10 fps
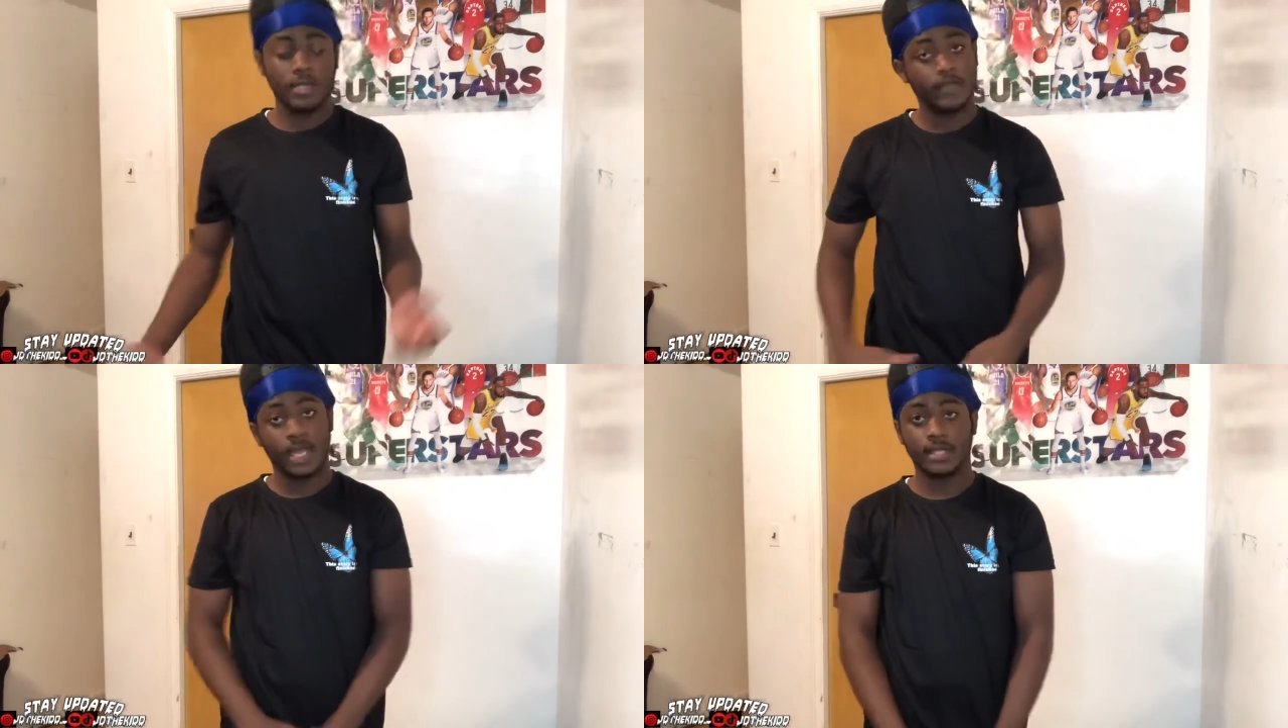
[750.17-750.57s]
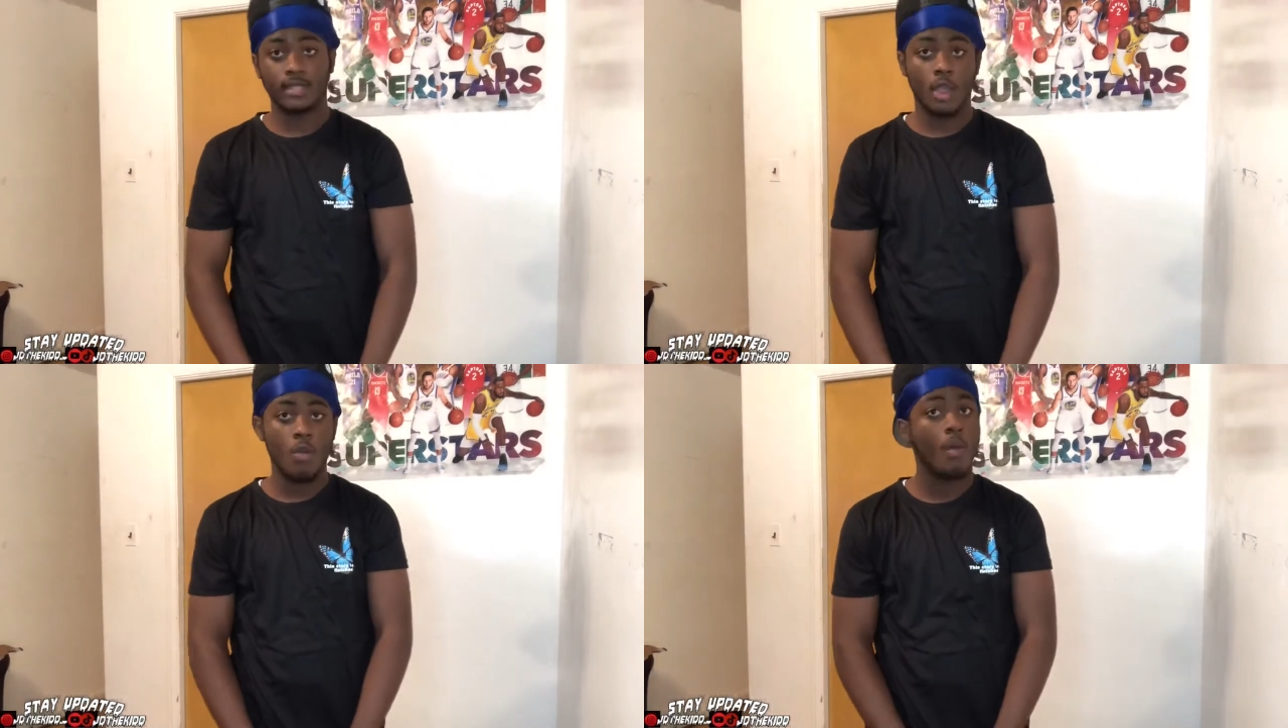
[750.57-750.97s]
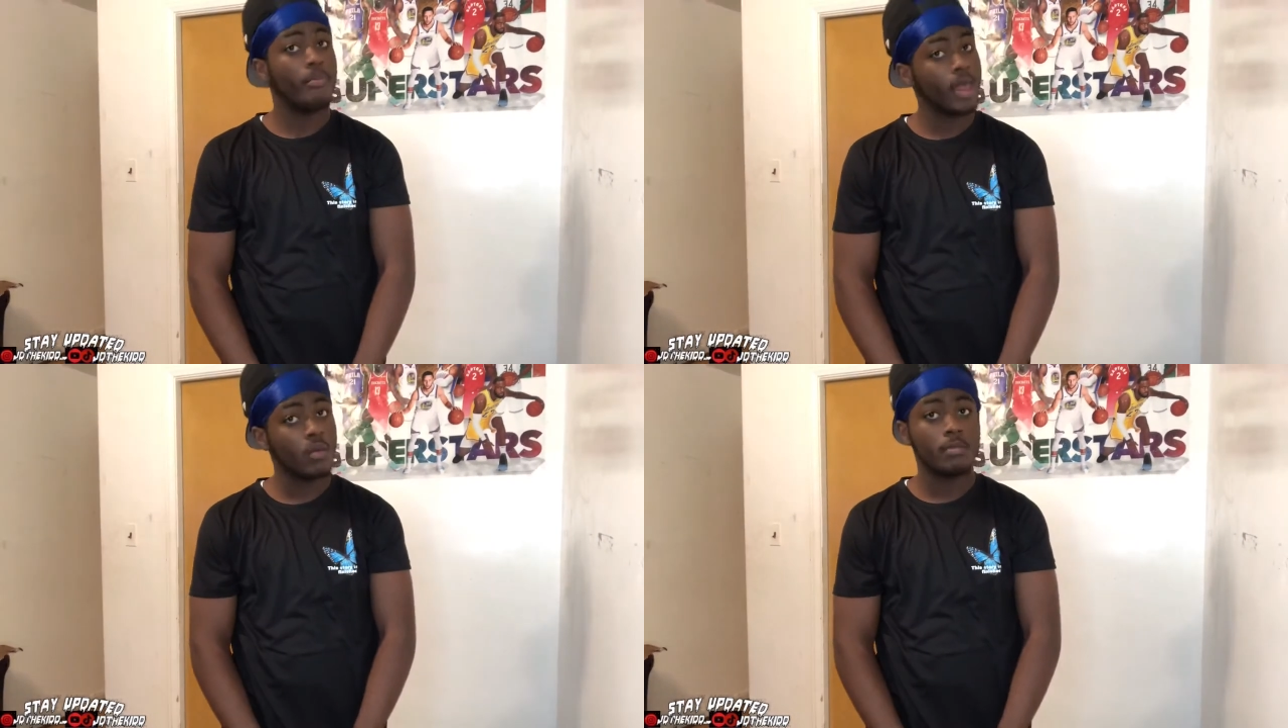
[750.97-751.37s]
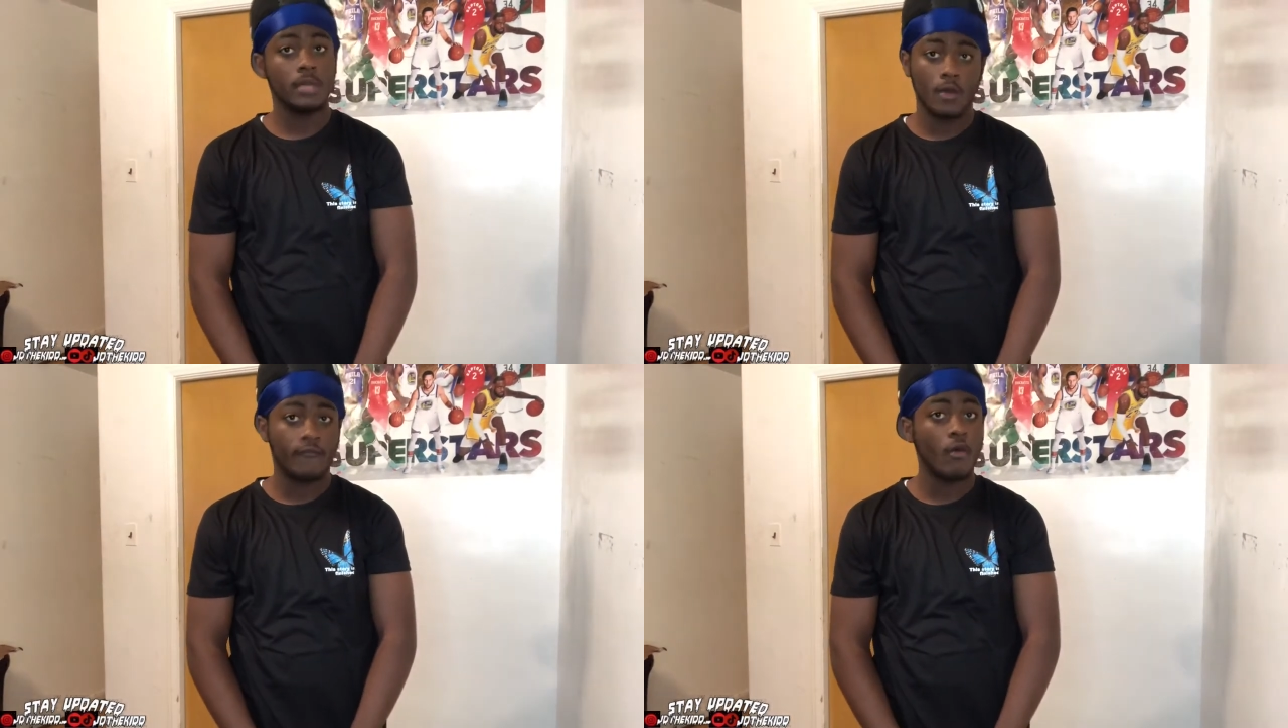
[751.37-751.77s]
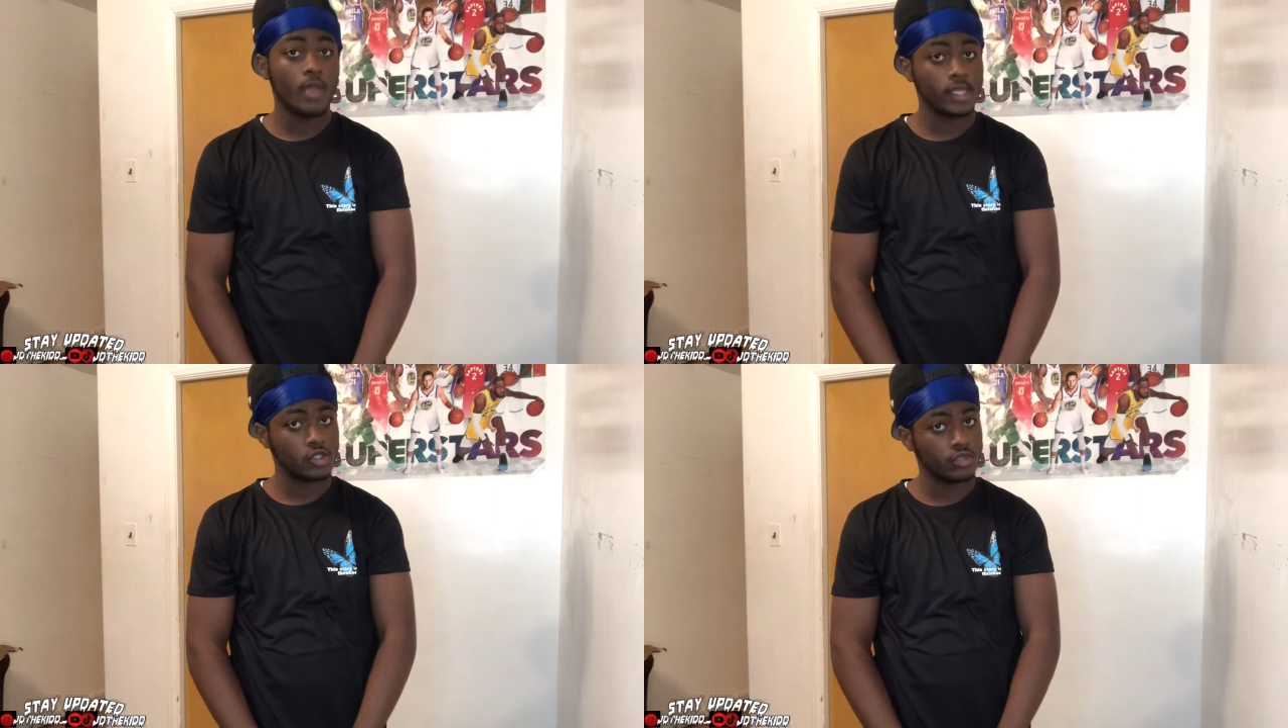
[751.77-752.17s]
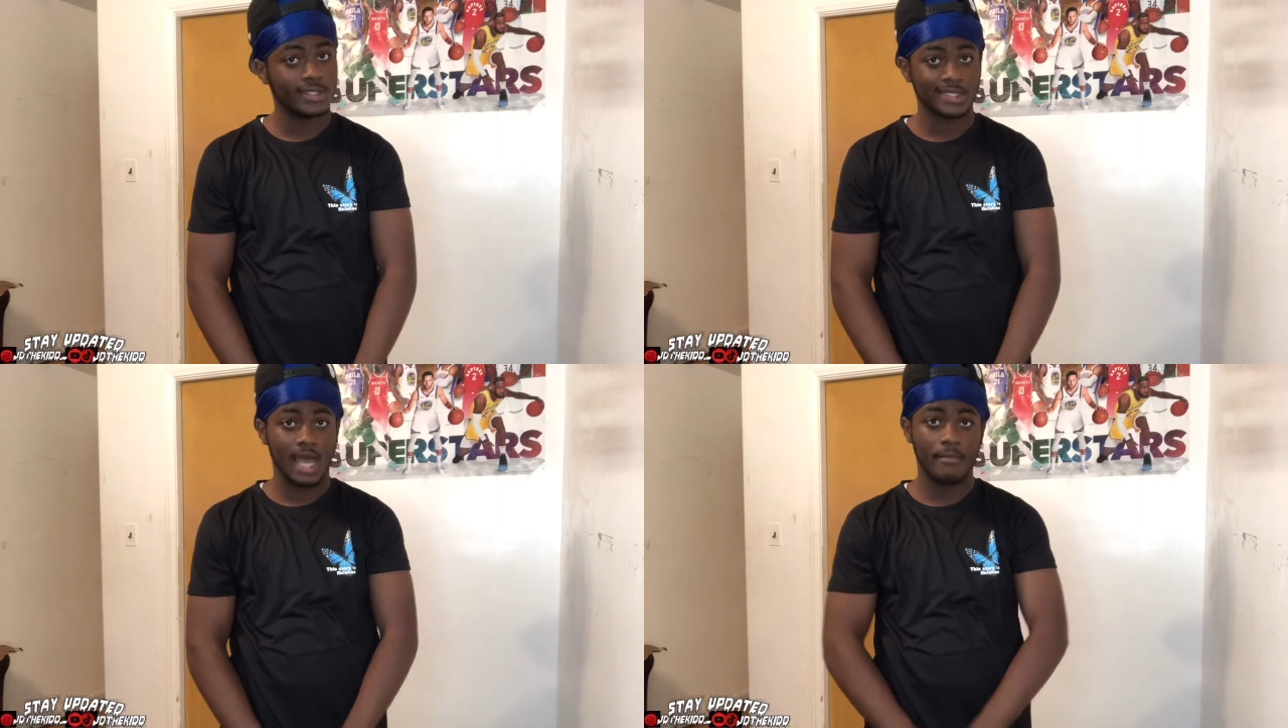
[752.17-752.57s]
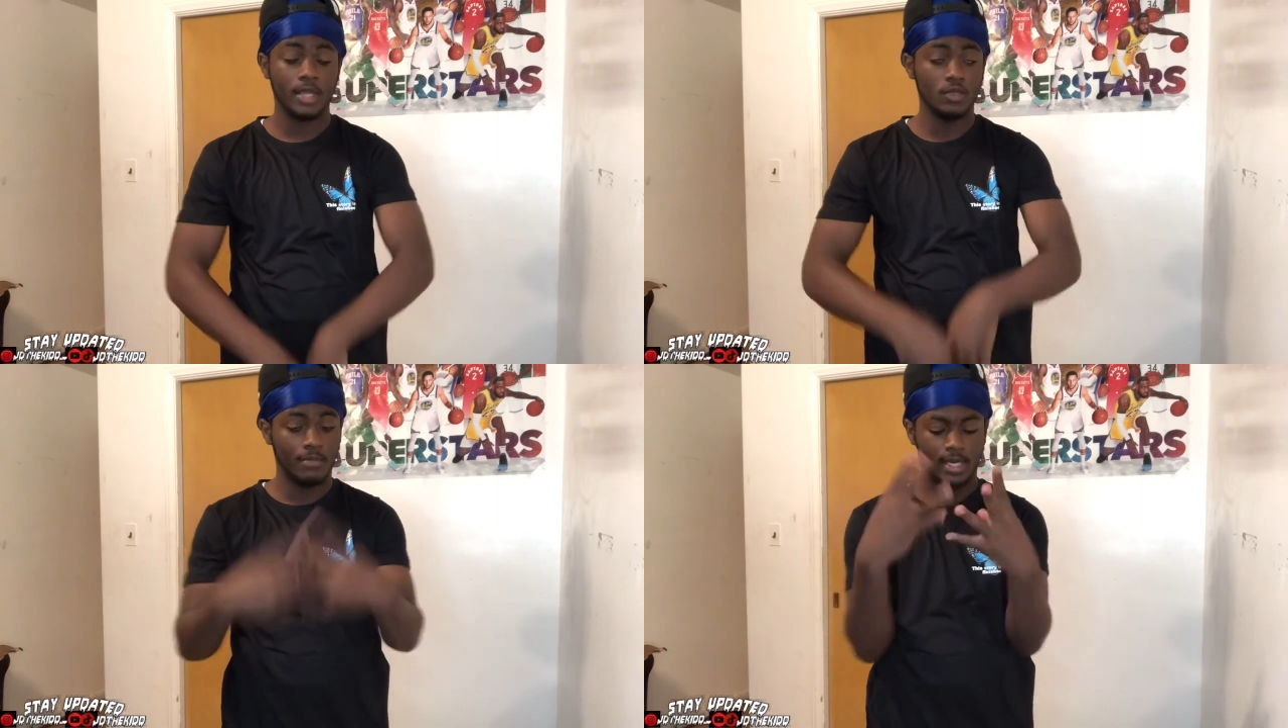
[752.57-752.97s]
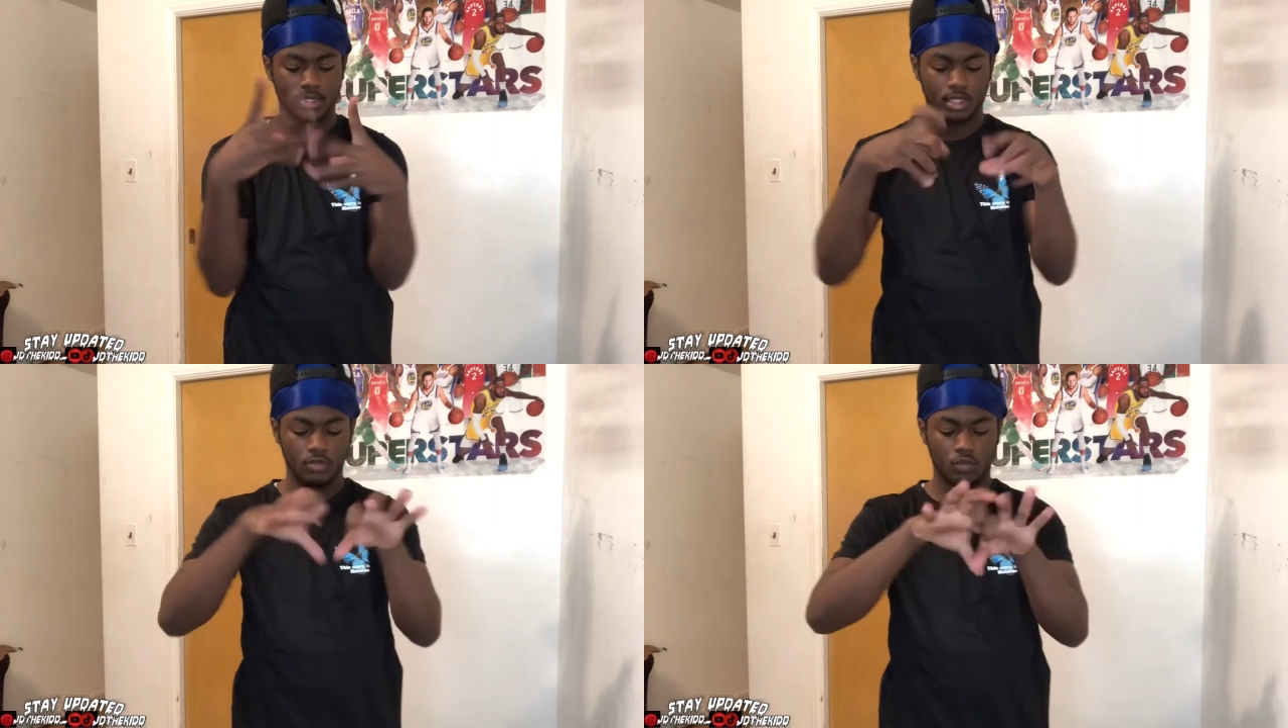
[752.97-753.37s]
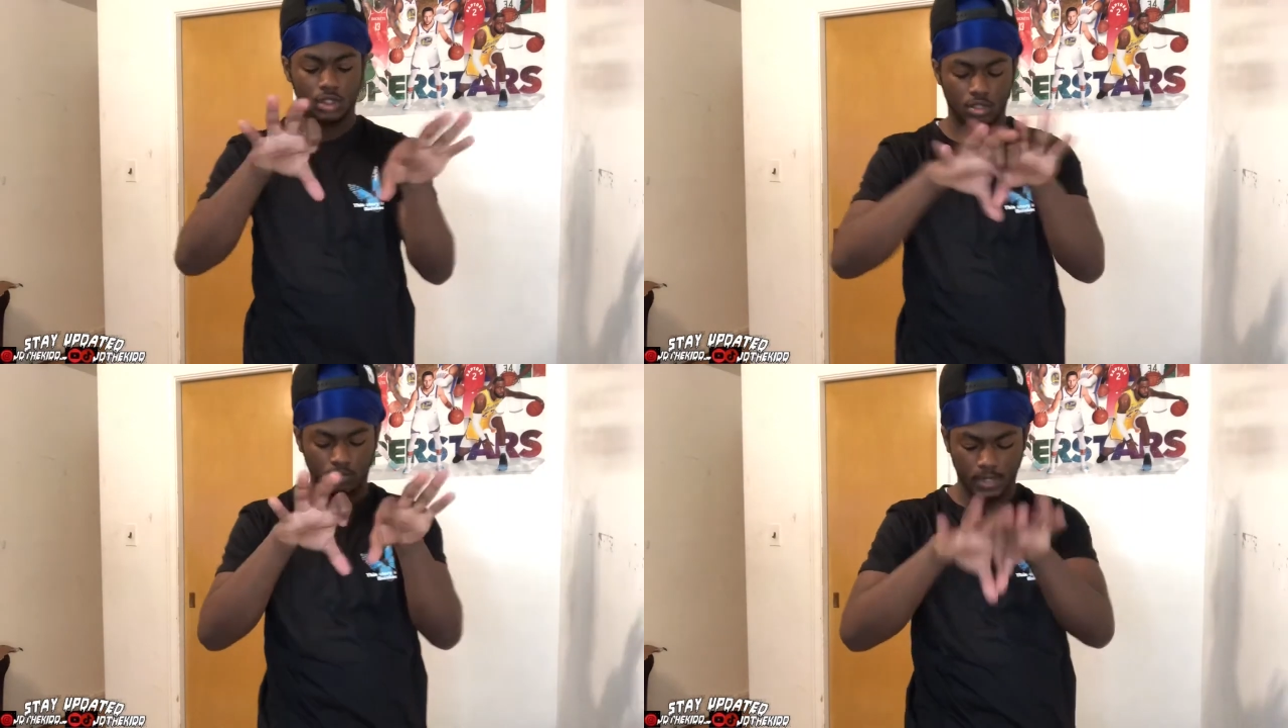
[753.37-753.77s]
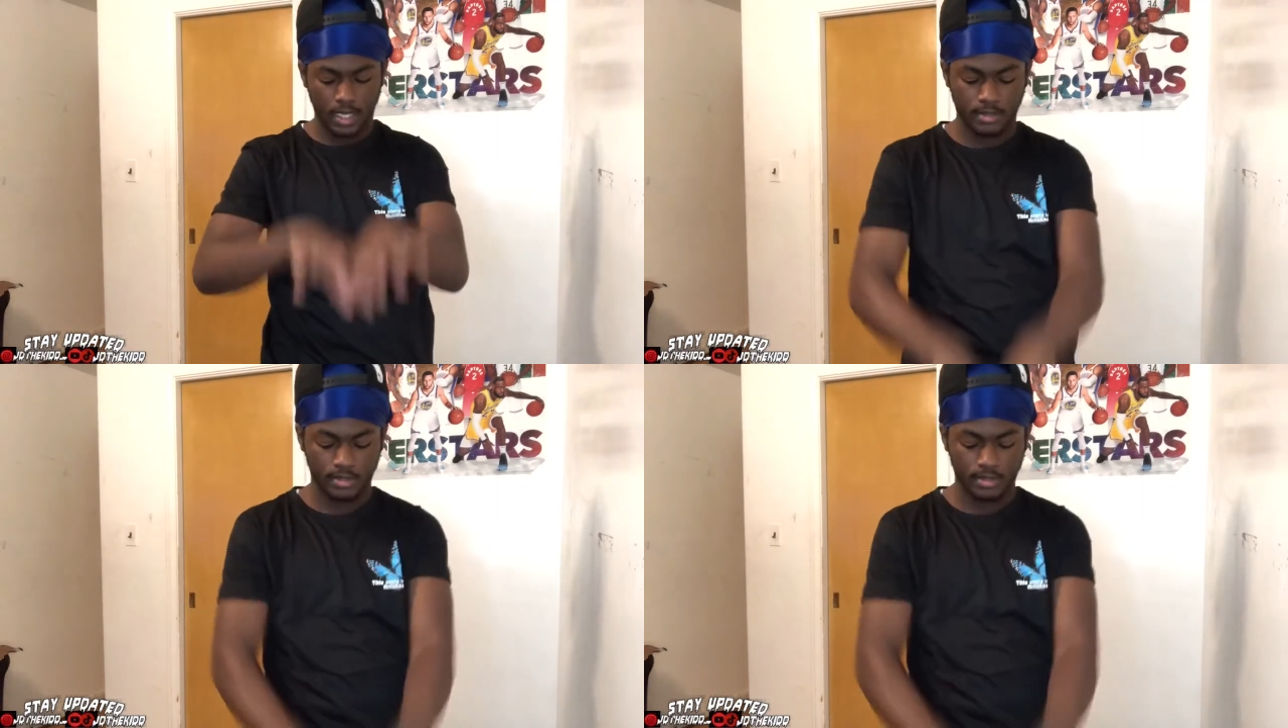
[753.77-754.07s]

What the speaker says: living like that. Who won't play with me on 4K Trey Slime? Ain't nobody say who really gonna die